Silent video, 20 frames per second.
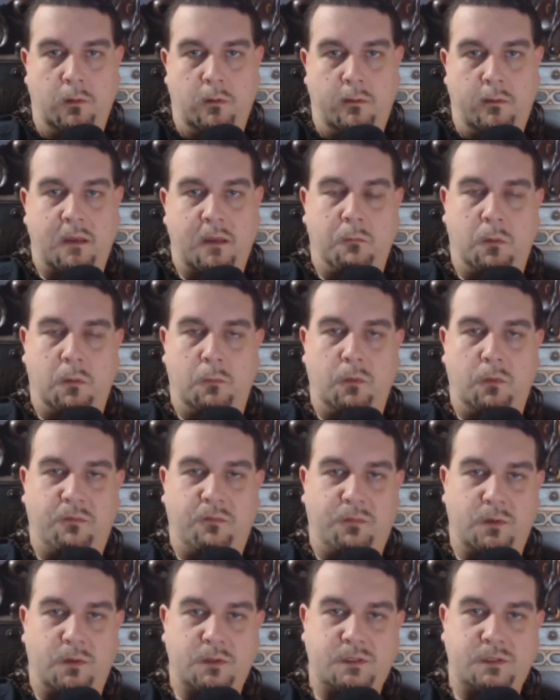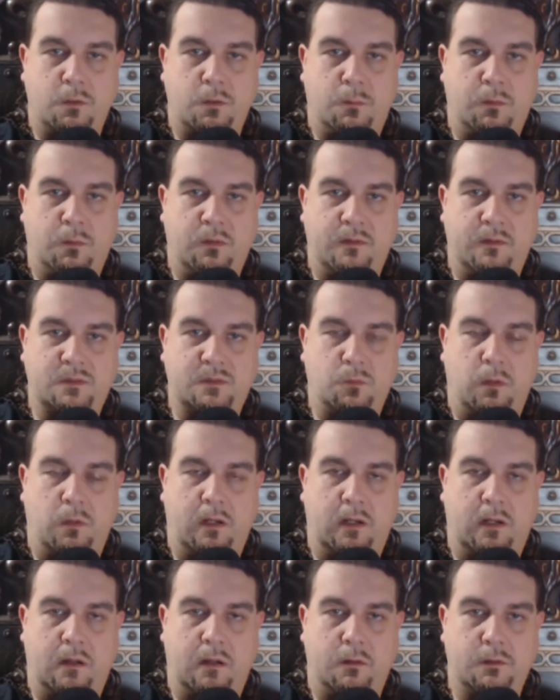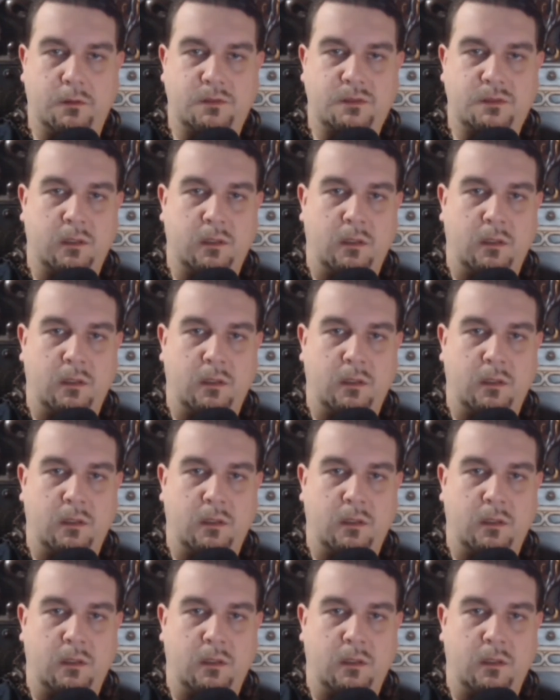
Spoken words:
that when we first opened this warehouse,